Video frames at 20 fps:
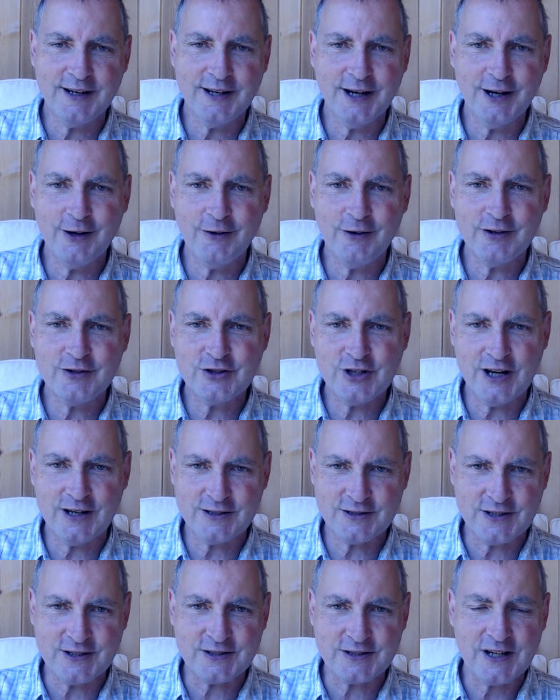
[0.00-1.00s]
here in
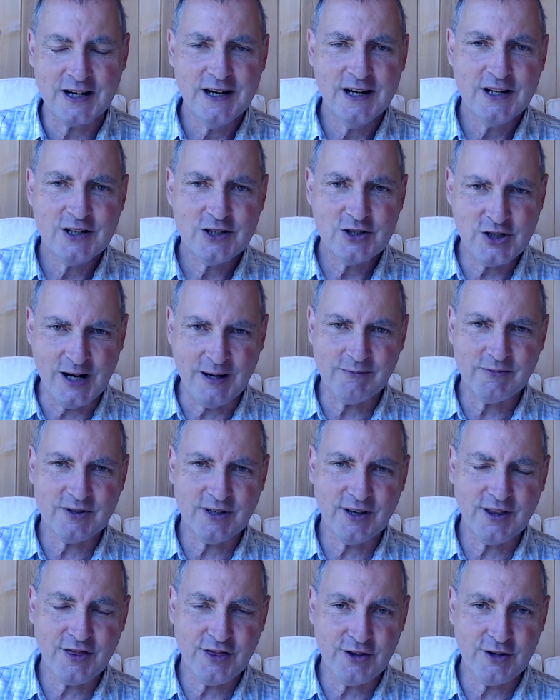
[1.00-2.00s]
Genesis
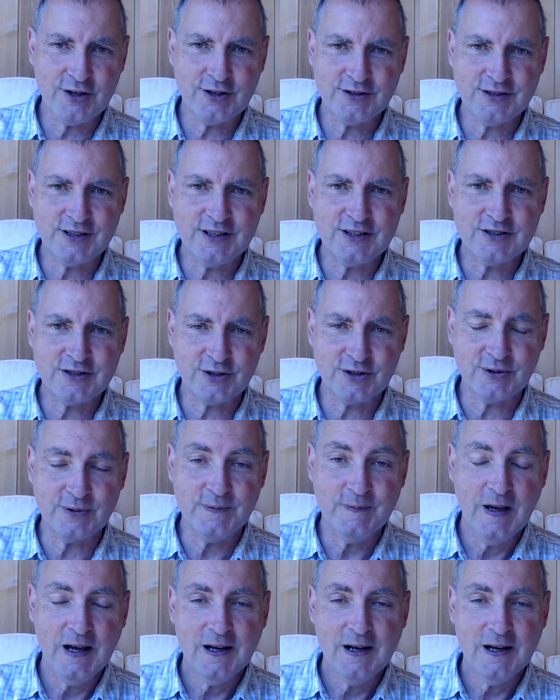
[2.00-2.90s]
chapter 32.